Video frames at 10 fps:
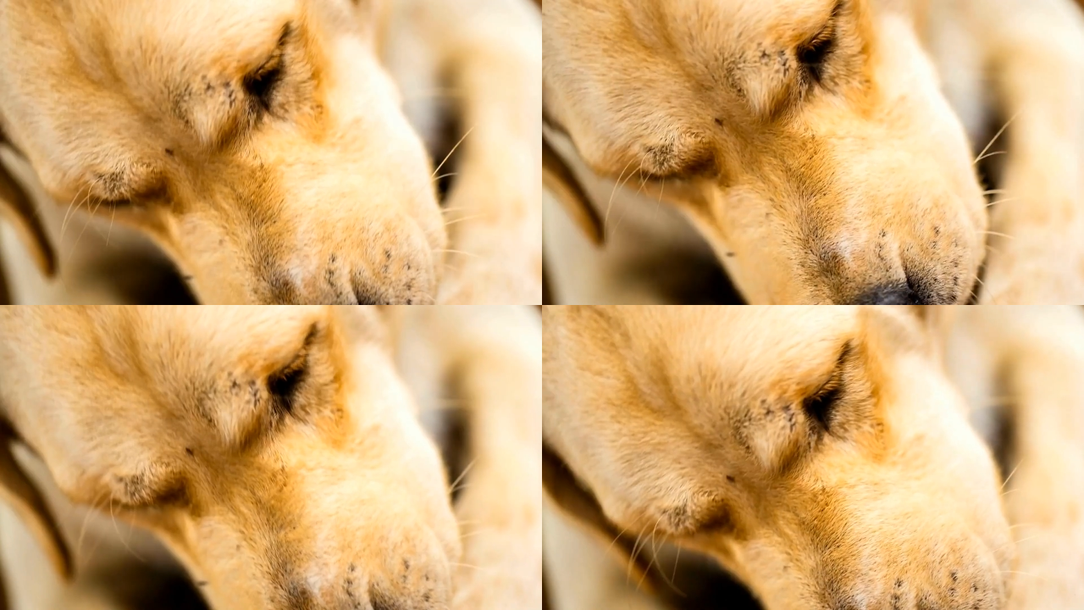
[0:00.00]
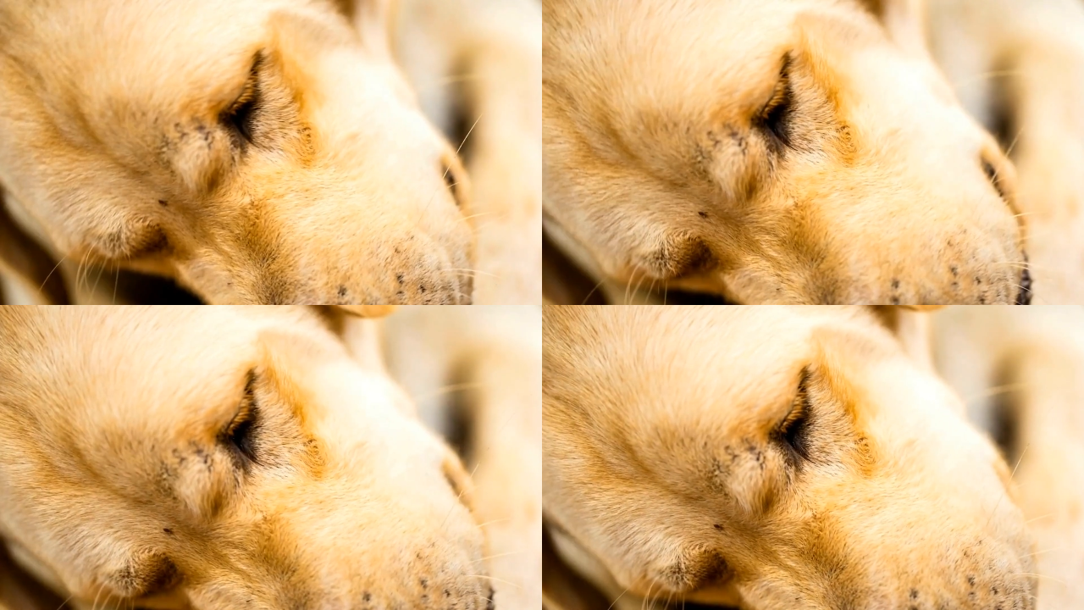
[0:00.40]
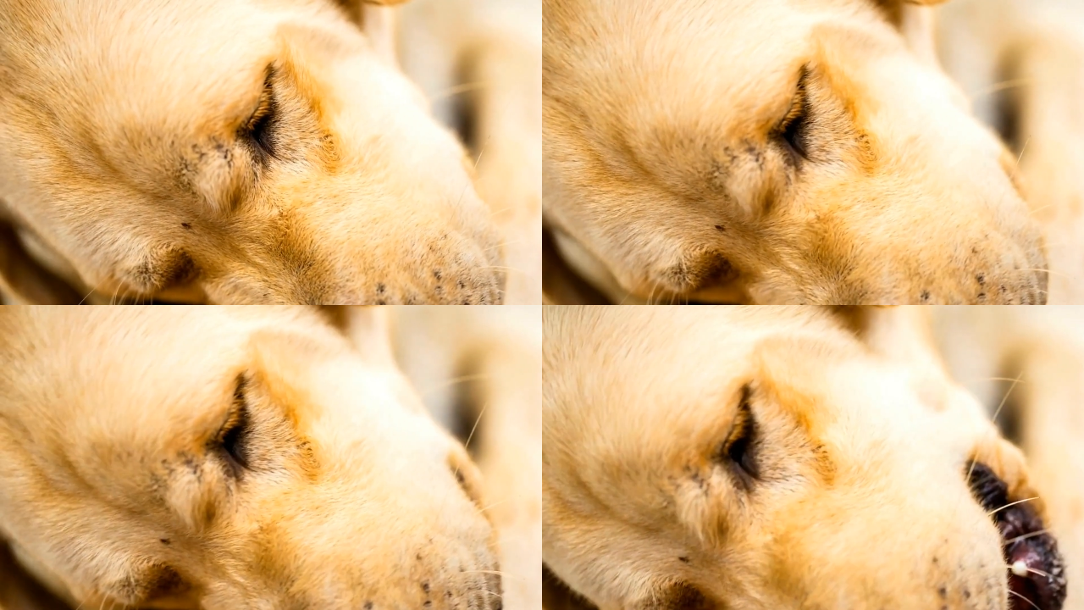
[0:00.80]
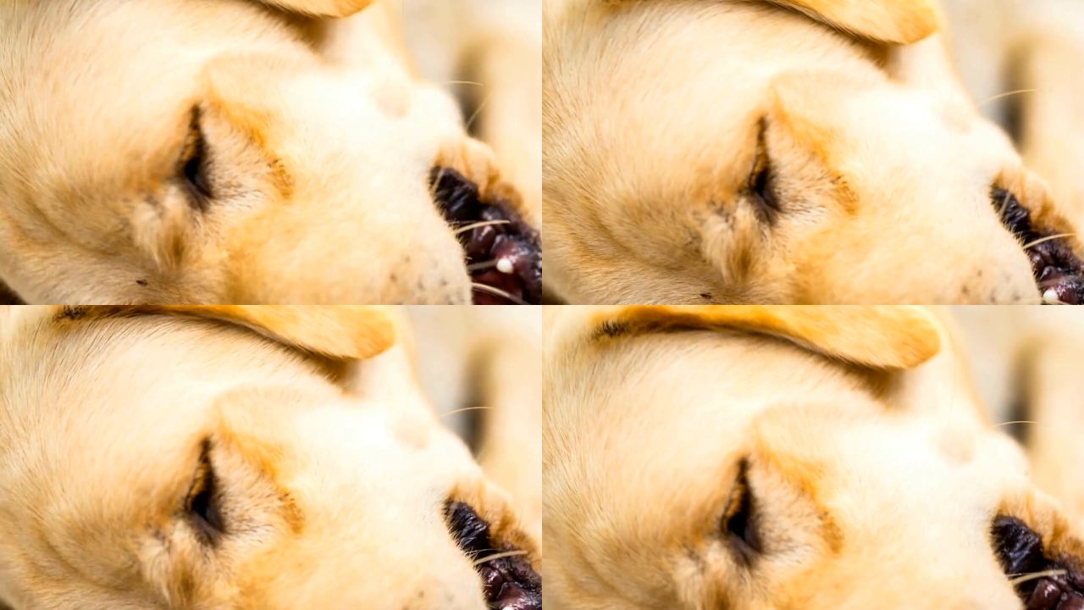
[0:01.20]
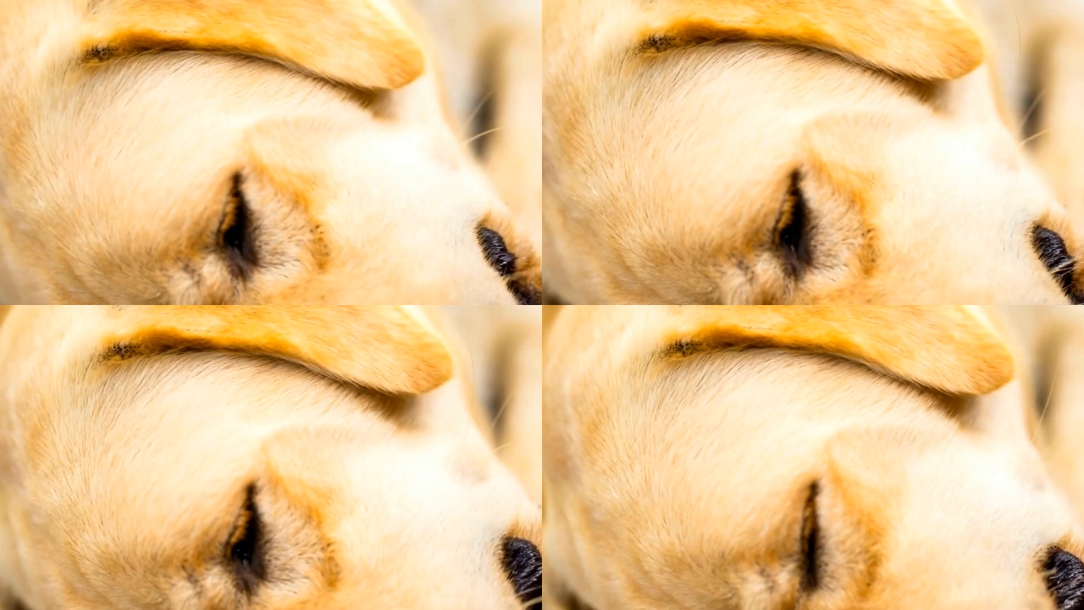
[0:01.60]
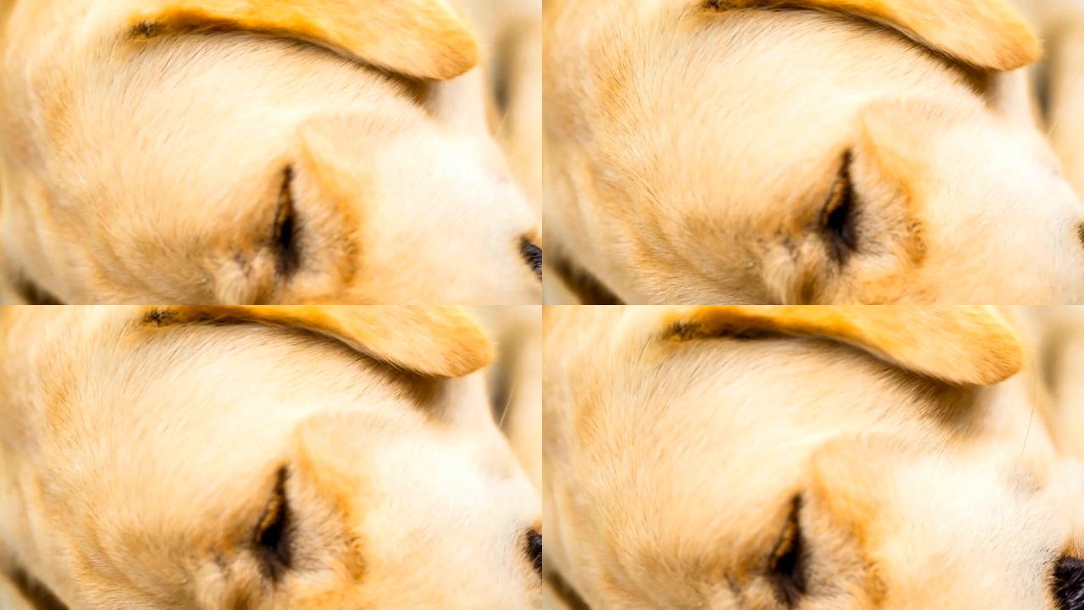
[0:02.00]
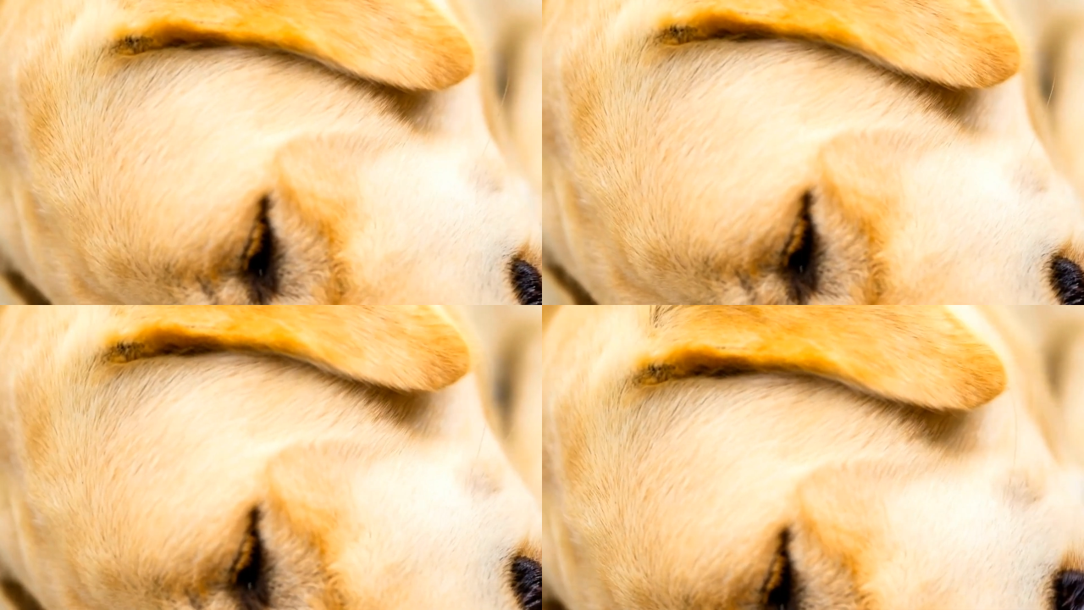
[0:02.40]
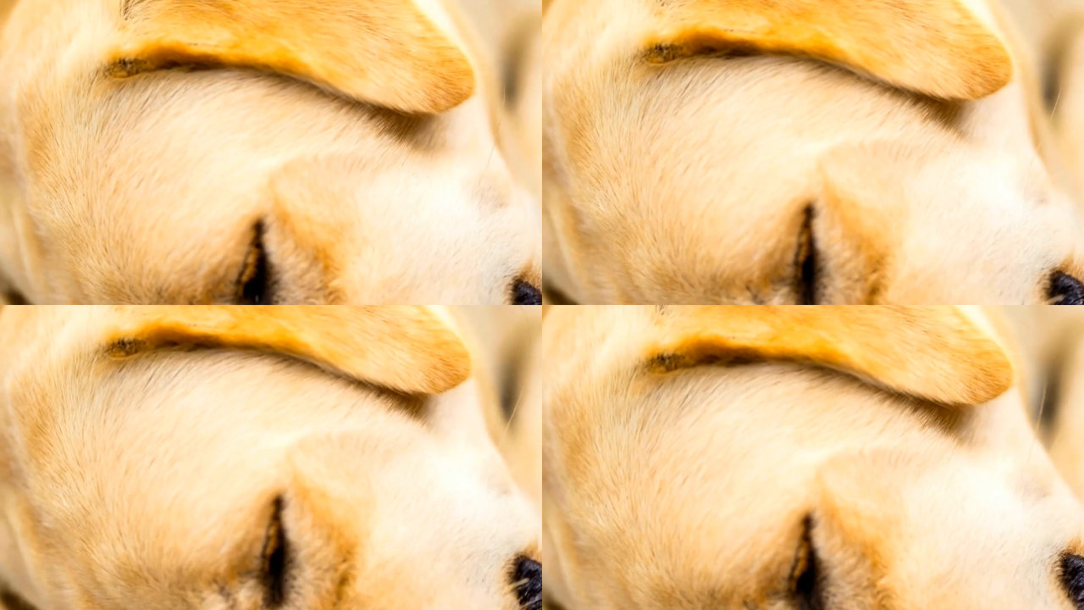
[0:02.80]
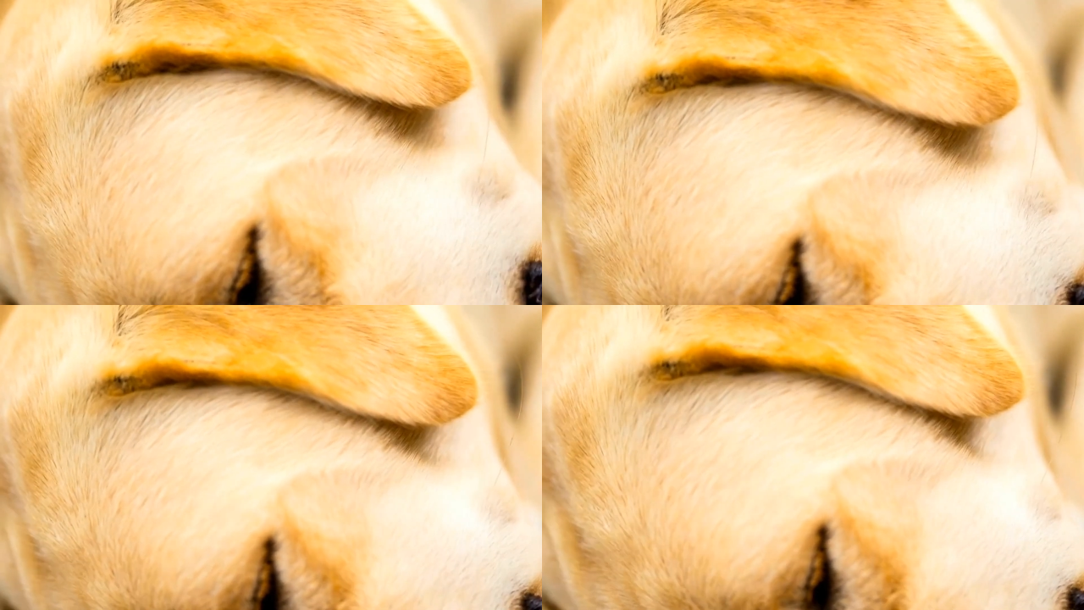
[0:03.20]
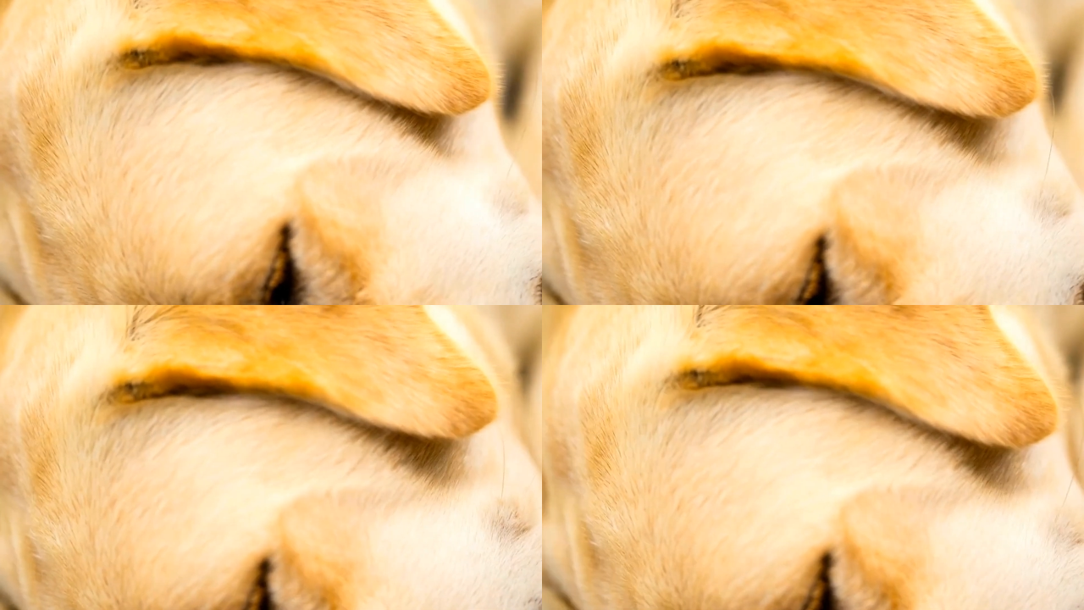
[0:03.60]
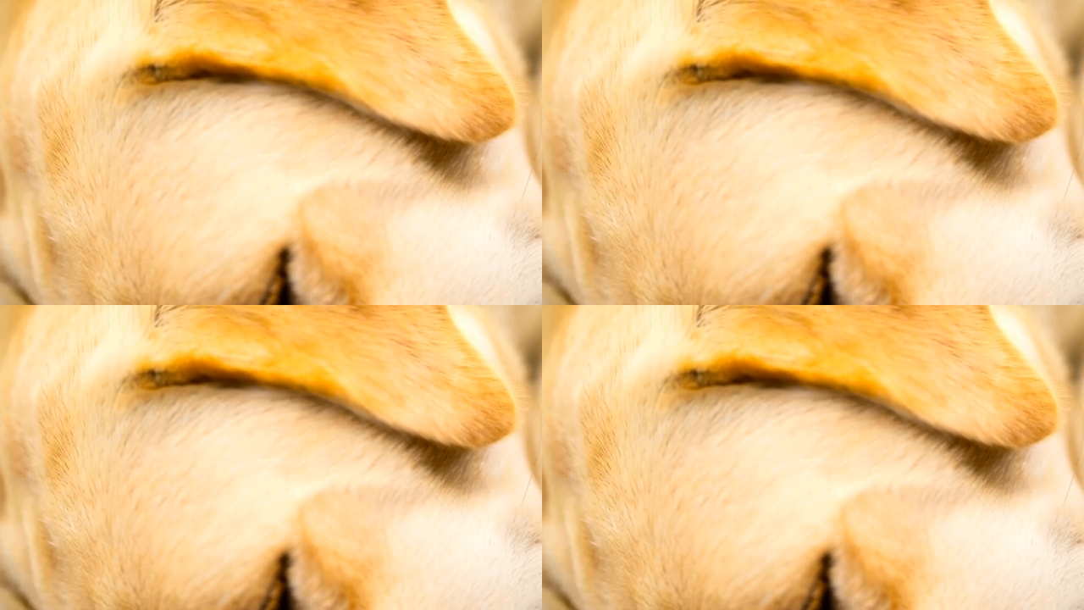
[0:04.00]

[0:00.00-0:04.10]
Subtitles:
[unreadable: no face in view]